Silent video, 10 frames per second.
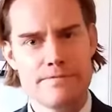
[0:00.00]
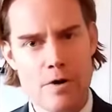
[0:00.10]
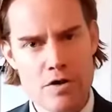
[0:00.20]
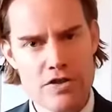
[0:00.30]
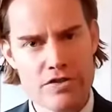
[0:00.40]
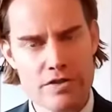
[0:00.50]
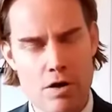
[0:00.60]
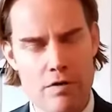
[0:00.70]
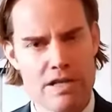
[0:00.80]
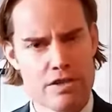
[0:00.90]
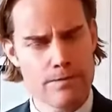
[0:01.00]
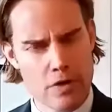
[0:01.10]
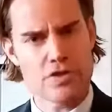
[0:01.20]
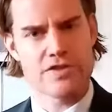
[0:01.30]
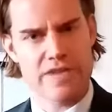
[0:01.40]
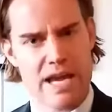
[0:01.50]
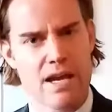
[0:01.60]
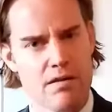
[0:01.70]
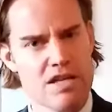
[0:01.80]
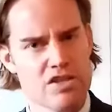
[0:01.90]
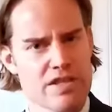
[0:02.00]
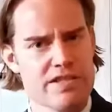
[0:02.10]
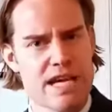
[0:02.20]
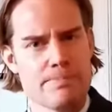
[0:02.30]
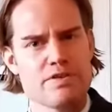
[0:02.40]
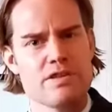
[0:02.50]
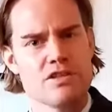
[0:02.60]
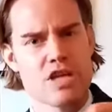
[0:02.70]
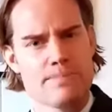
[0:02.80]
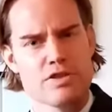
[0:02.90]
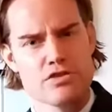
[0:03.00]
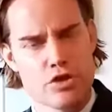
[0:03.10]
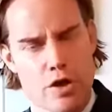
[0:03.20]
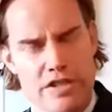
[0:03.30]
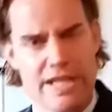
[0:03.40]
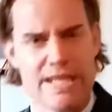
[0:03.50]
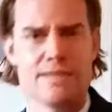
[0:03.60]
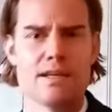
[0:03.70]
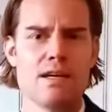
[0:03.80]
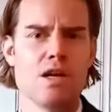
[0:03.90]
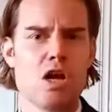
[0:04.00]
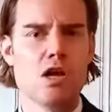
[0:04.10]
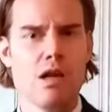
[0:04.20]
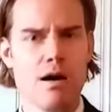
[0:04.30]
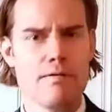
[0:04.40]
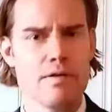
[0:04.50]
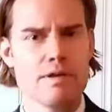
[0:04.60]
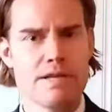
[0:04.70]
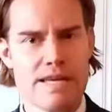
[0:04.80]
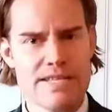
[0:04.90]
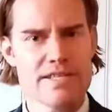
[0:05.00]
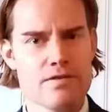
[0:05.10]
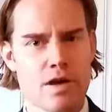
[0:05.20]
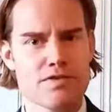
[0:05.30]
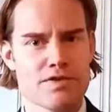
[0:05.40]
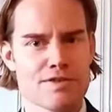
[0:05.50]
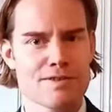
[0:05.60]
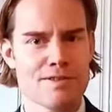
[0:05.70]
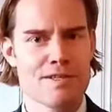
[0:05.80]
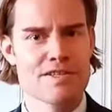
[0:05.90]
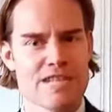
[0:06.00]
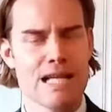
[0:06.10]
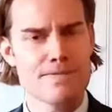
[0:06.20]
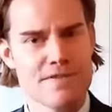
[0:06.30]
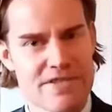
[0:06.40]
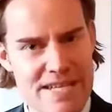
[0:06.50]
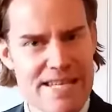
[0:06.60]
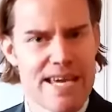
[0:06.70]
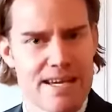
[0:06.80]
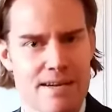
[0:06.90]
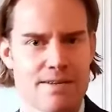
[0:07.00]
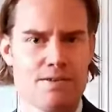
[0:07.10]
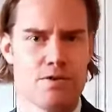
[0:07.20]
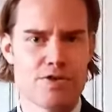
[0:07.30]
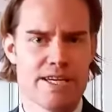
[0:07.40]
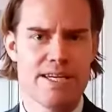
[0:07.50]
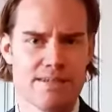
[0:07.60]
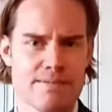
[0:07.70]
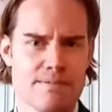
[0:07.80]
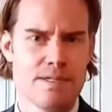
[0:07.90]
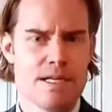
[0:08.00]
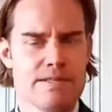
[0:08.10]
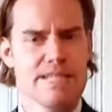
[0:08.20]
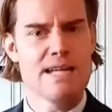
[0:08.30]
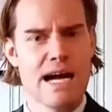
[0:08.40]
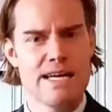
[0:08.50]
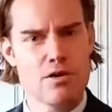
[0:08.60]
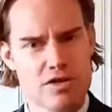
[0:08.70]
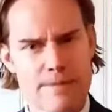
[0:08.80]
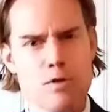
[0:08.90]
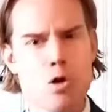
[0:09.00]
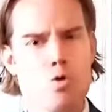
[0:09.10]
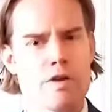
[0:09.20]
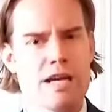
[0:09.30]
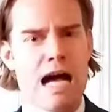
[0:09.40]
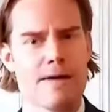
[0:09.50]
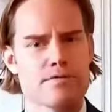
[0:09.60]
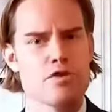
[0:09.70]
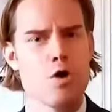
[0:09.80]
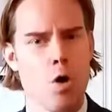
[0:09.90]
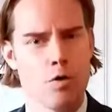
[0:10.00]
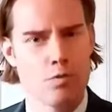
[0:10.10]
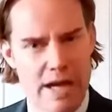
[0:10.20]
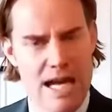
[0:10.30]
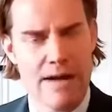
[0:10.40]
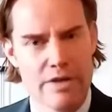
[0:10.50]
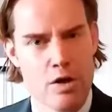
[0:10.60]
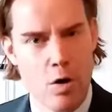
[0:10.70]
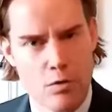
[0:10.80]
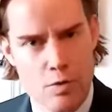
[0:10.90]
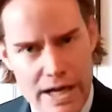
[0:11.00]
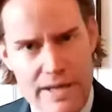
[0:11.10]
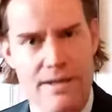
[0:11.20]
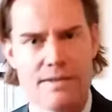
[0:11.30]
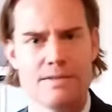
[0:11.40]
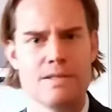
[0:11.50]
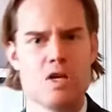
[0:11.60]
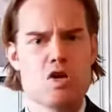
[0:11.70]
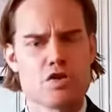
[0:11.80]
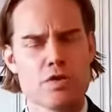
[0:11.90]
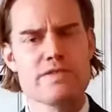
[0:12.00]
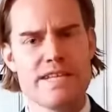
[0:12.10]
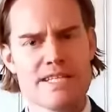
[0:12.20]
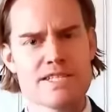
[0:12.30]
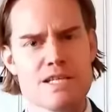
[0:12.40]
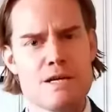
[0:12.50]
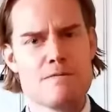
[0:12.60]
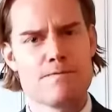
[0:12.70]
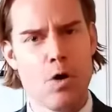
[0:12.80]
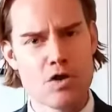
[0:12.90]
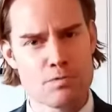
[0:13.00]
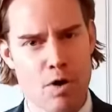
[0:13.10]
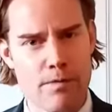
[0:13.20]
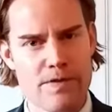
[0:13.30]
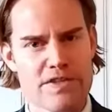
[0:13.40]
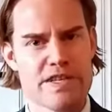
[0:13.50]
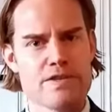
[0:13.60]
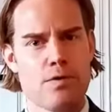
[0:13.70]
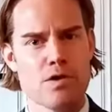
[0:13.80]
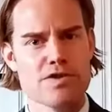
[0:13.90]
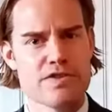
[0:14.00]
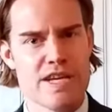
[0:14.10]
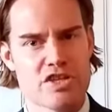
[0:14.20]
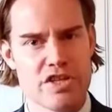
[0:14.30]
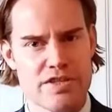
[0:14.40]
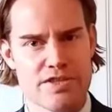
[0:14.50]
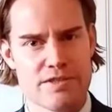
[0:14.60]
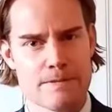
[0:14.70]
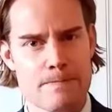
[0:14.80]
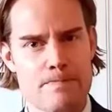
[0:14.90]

1 Corinthians chapter 13, love is not self-seeking, you see. Denying yourself, not looking after your own way, having your own way. So these false prophets, these false teachers,